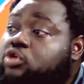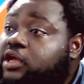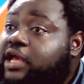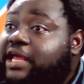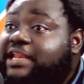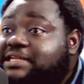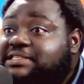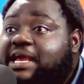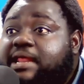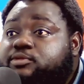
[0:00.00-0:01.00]
a dance
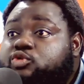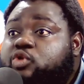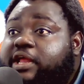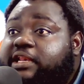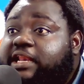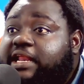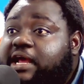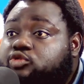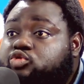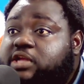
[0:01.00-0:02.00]
academy to go and learn how
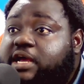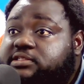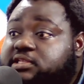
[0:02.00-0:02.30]
to dance.